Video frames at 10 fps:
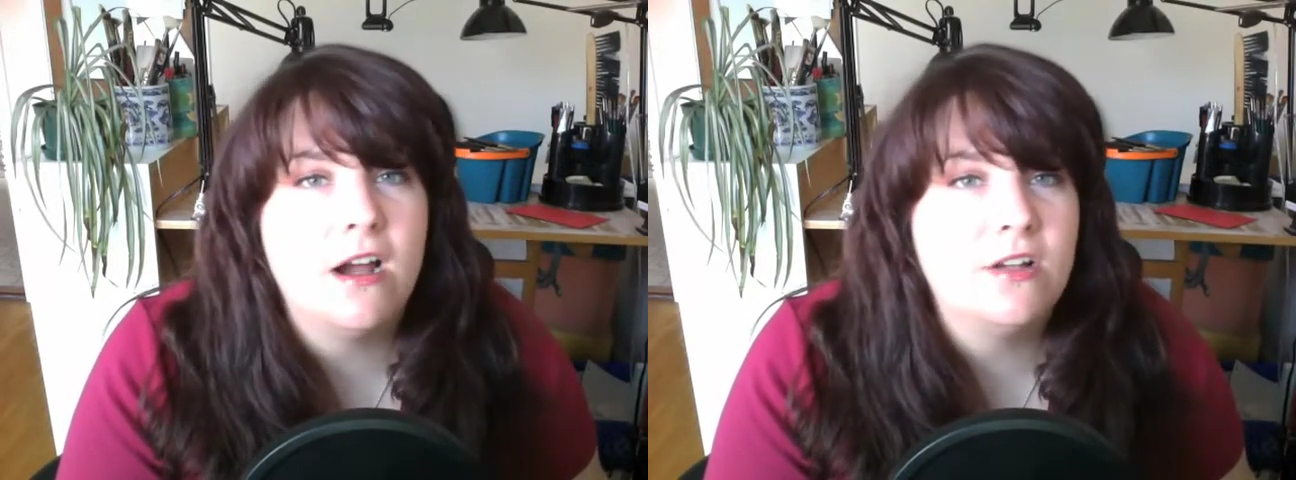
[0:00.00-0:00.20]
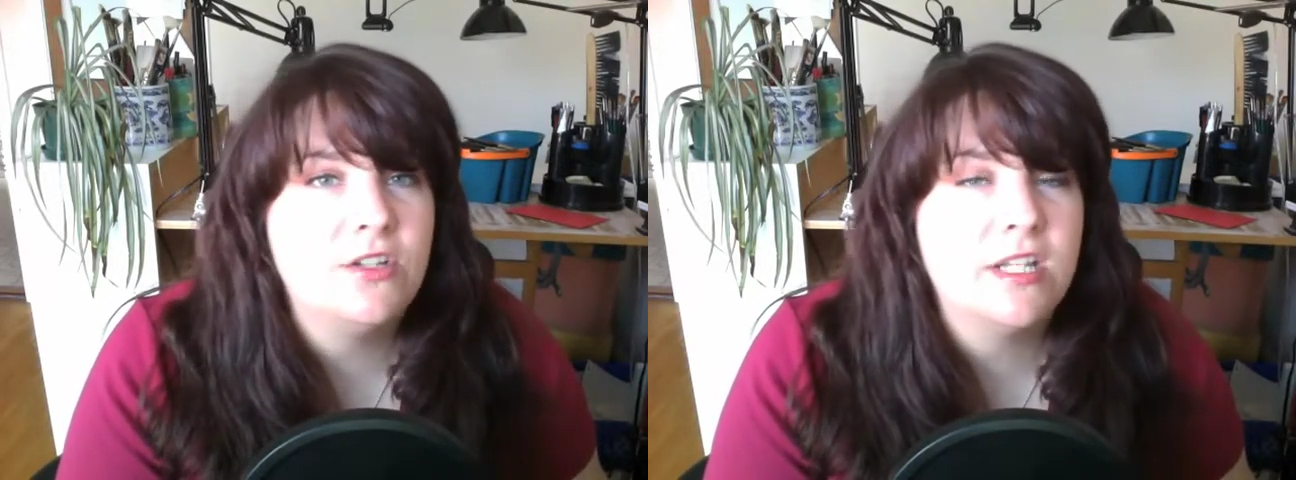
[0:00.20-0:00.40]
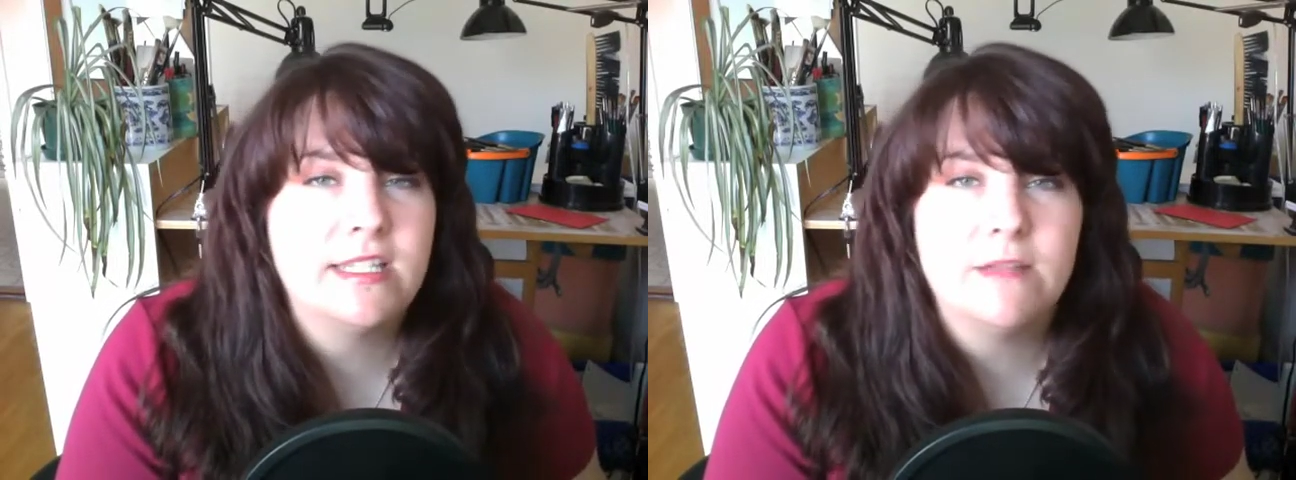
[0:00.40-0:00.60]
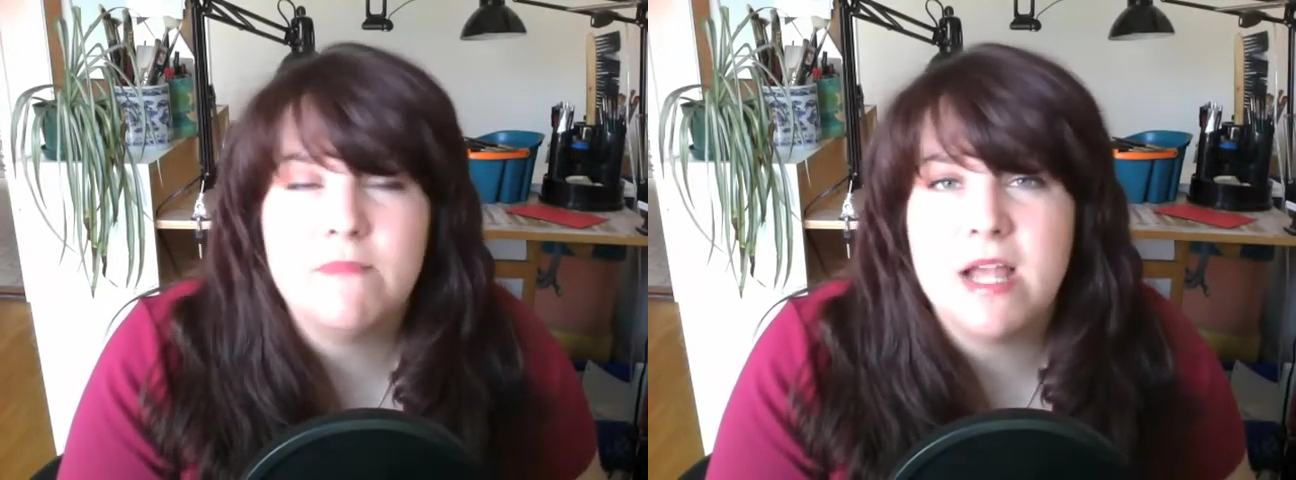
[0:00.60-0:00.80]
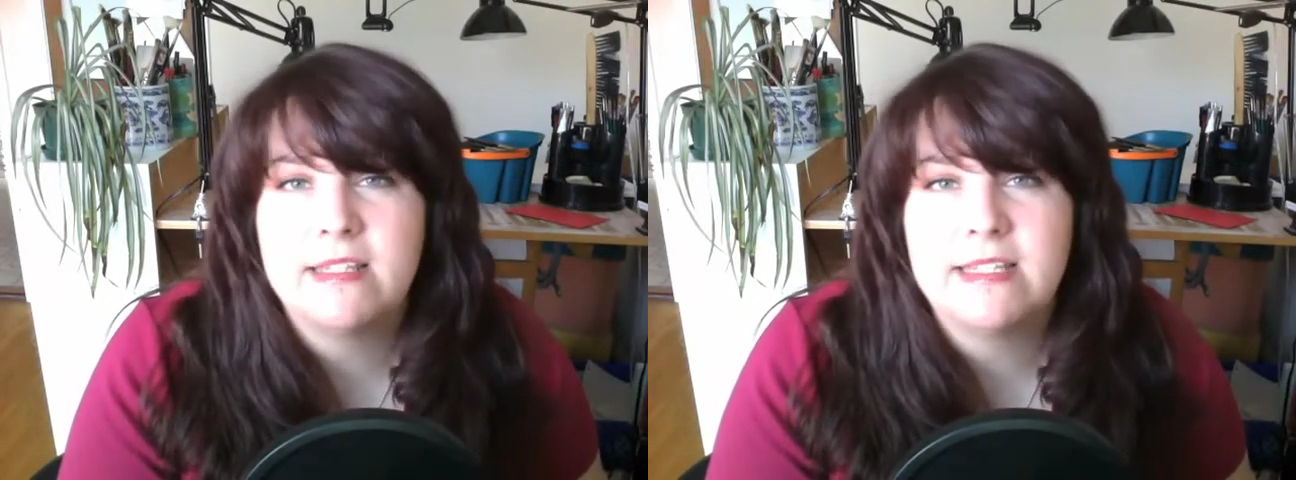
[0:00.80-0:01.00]
are just a
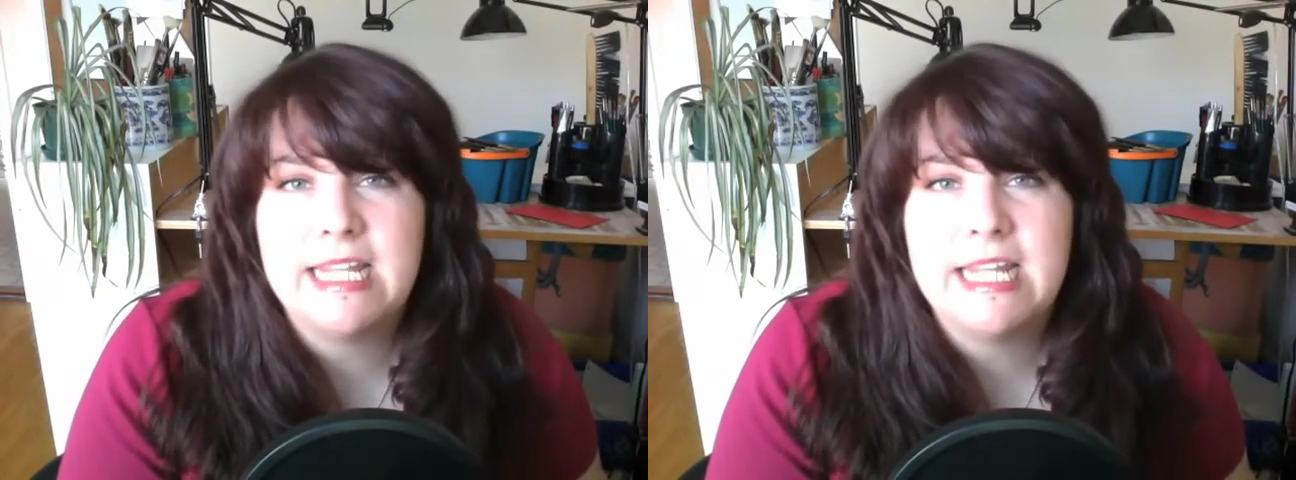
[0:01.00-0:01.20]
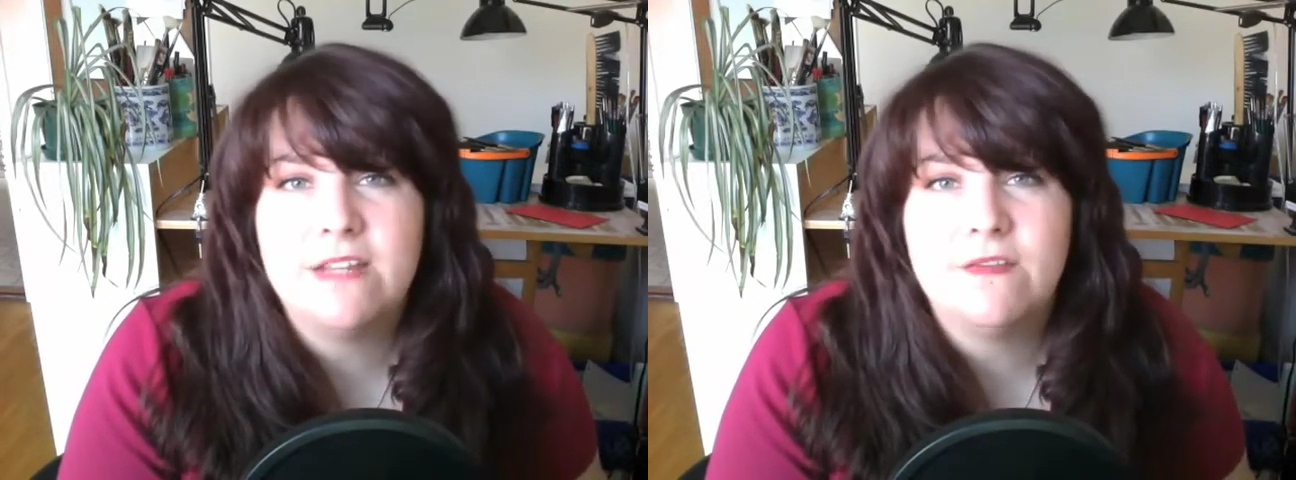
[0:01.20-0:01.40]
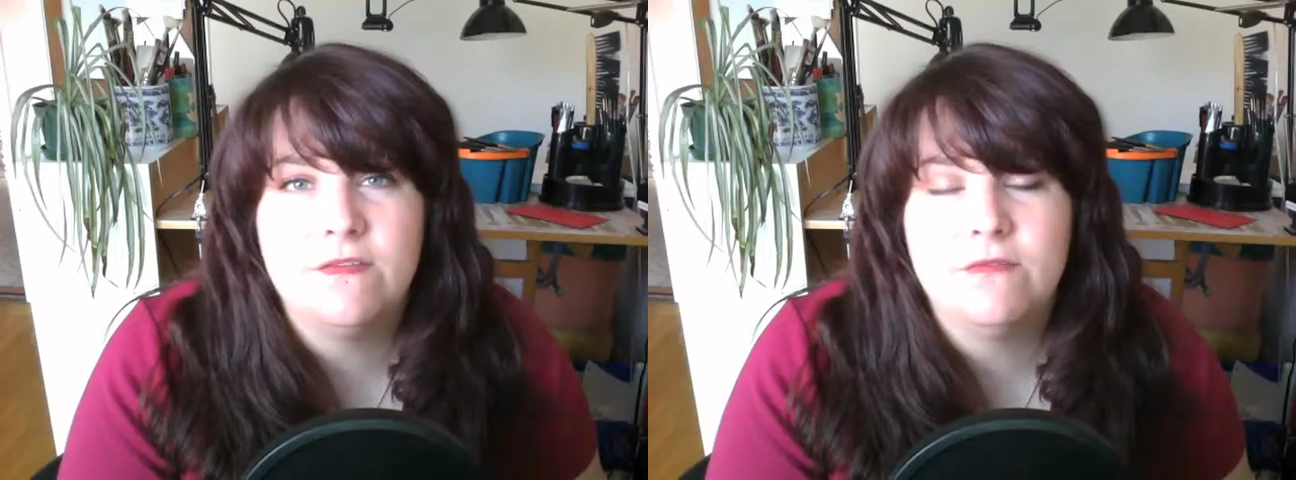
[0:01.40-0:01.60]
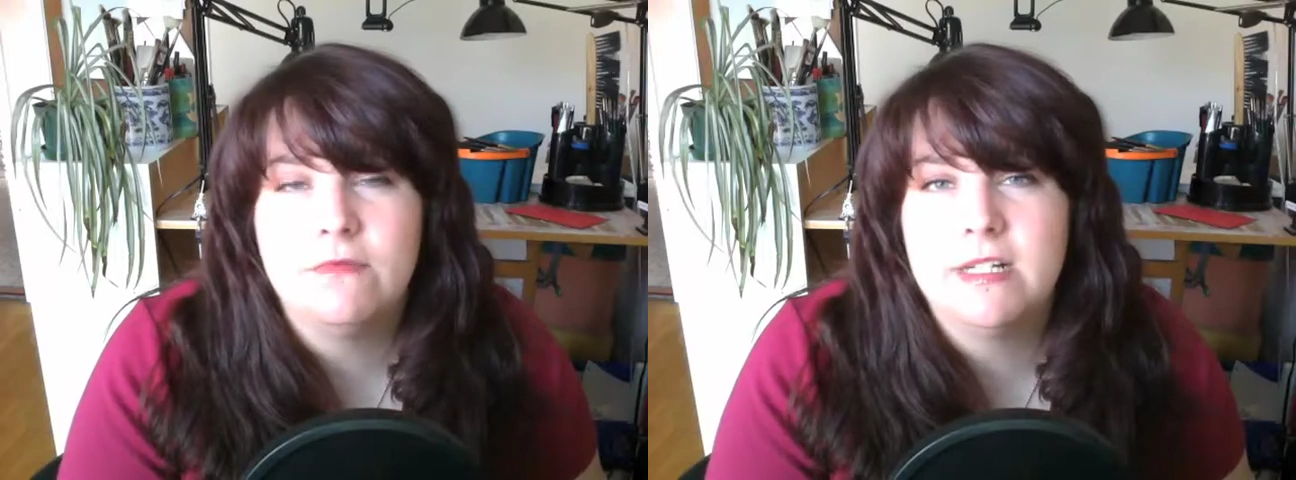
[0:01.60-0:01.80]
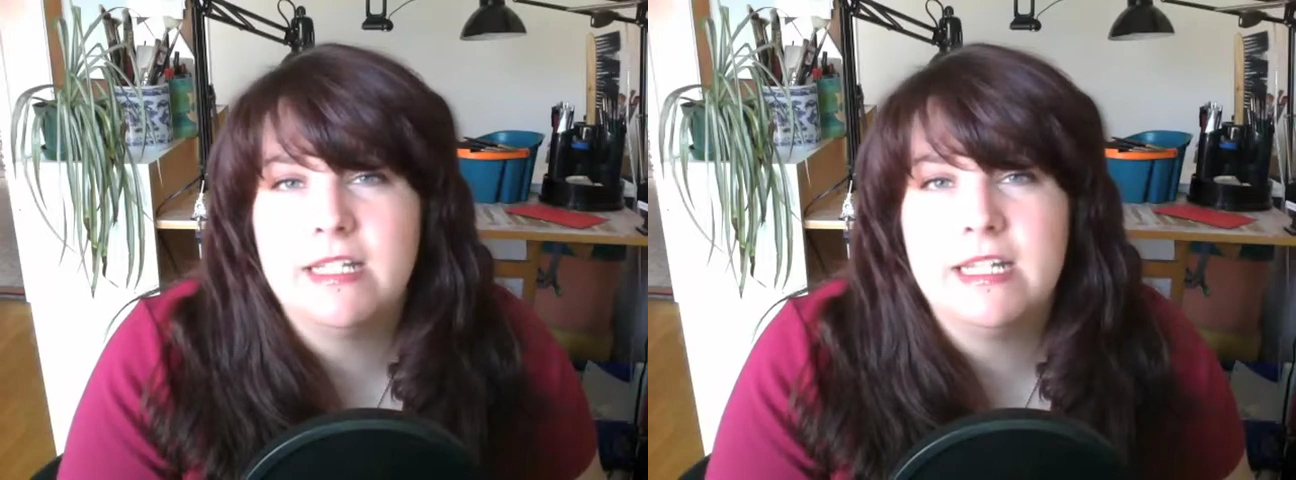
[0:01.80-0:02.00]
must-see and
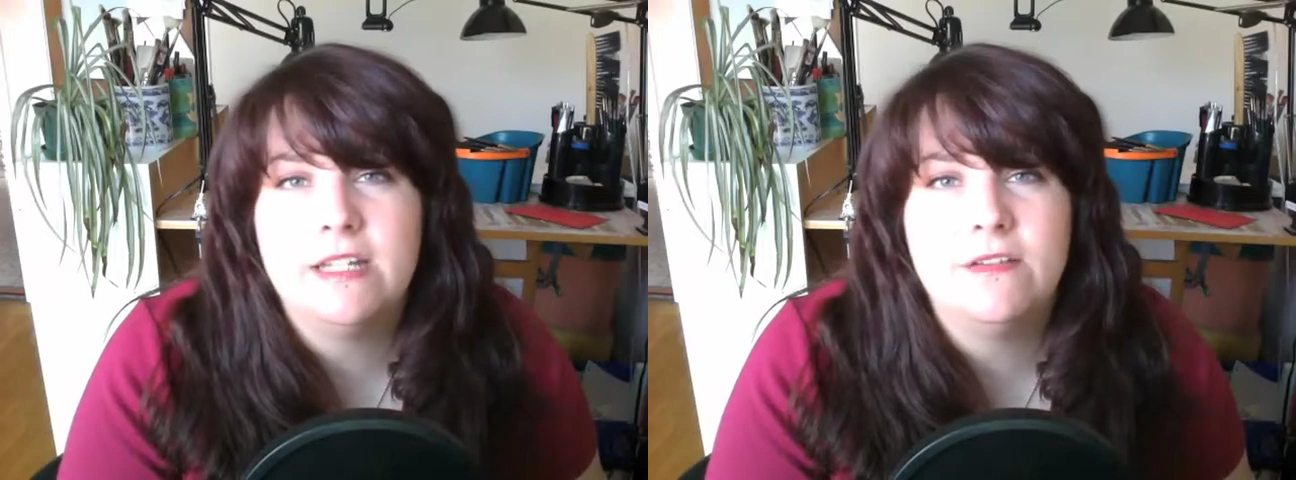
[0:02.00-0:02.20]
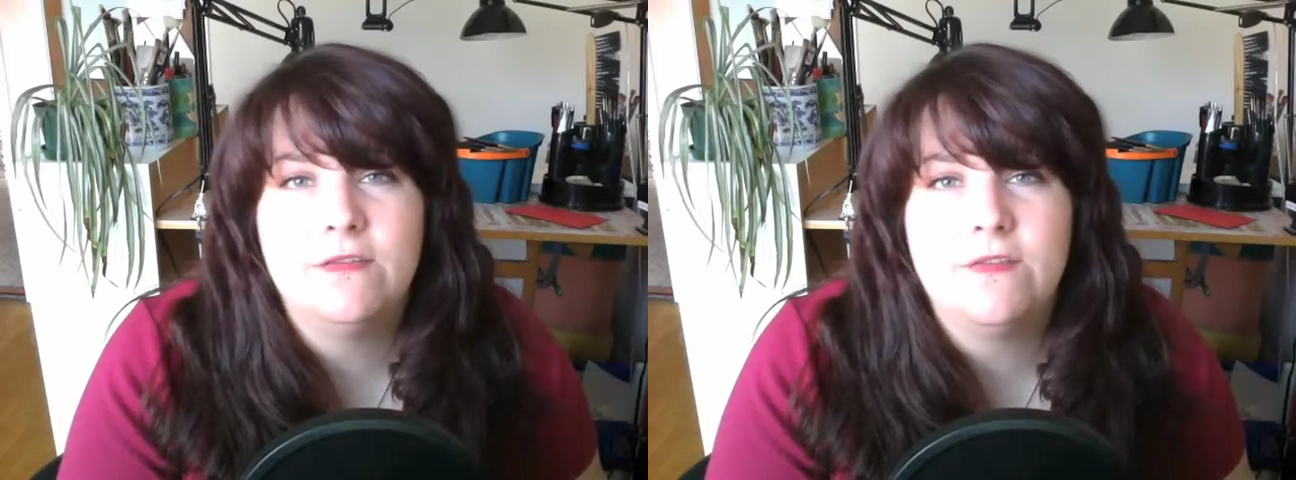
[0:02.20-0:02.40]
really